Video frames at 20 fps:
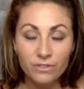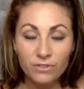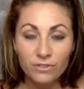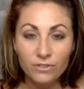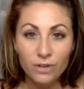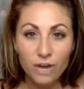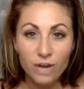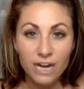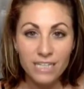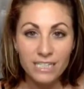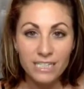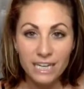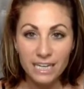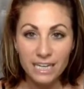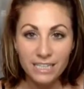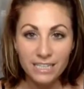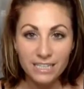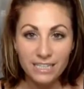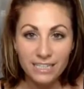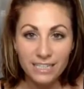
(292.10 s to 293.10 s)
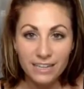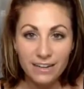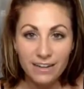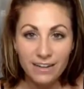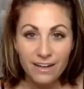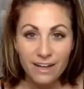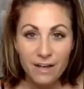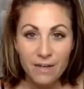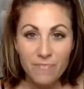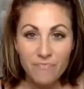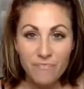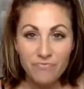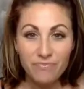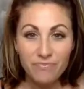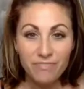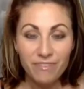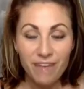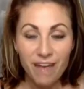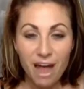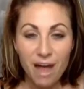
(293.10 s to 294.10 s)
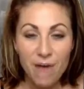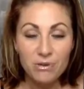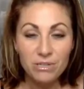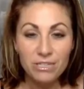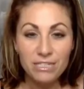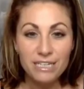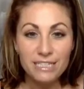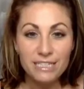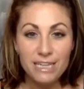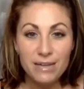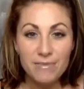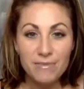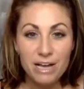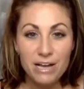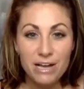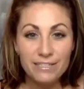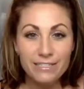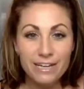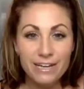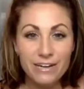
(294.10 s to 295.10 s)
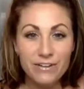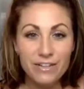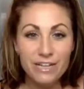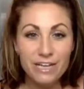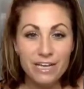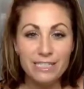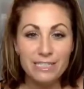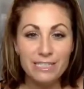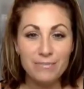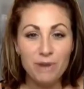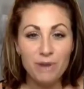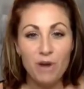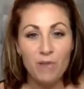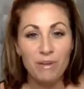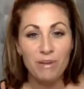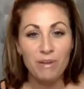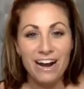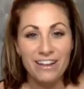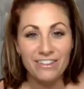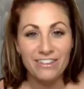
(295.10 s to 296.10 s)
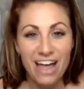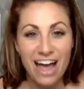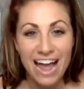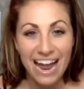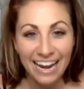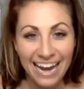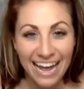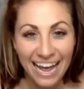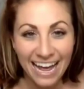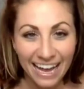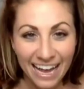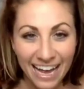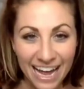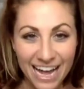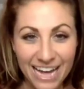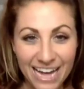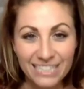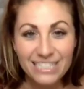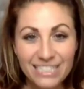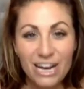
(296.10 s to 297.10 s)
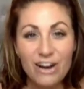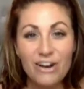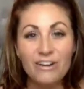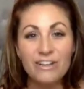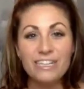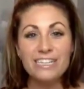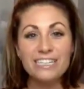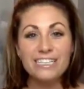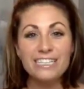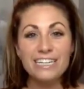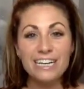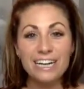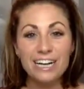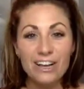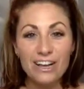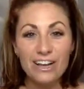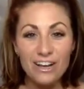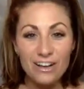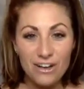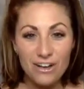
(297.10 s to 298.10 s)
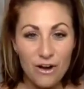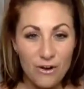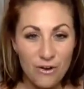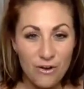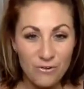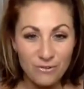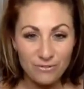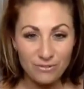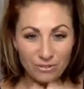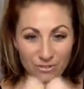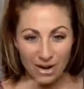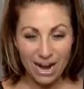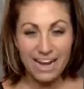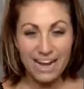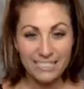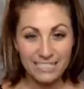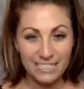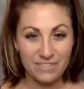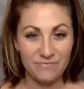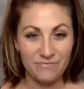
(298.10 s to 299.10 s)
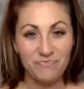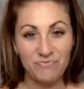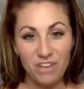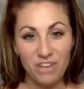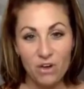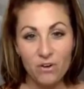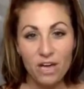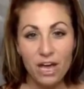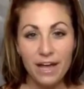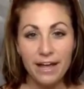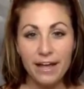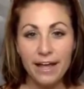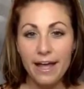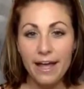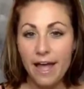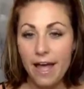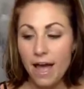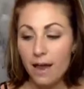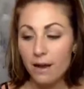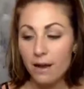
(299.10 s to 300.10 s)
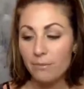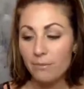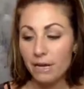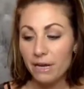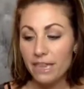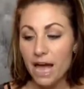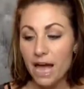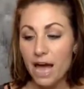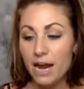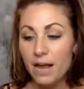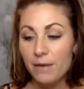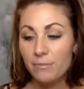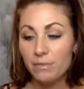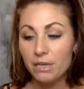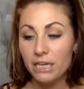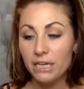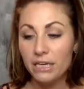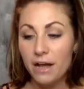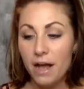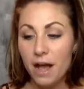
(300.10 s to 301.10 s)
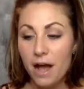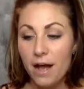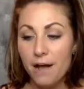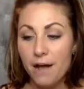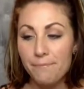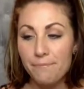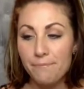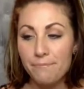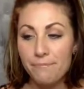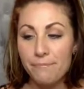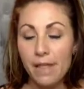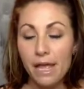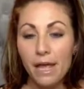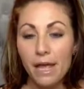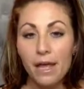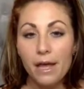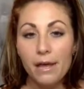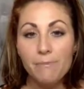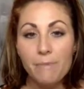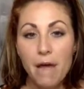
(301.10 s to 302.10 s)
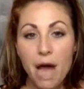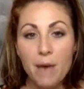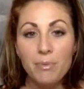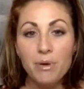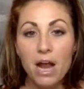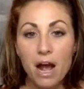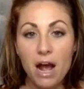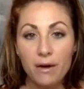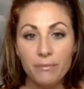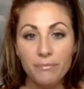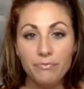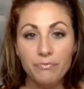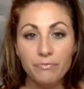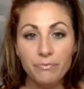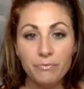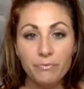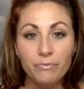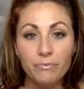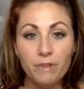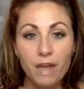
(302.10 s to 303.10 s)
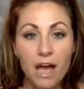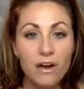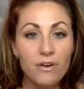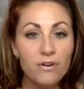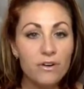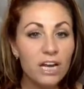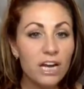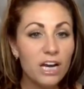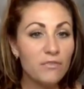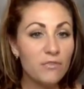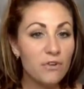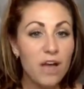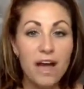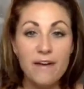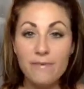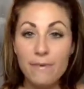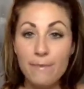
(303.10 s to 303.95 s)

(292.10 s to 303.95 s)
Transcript: crazy. I almost said something else. I don't think it's appropriate online. So you just need to go crazy, okay? And by that, I mean map it out. I don't care if you have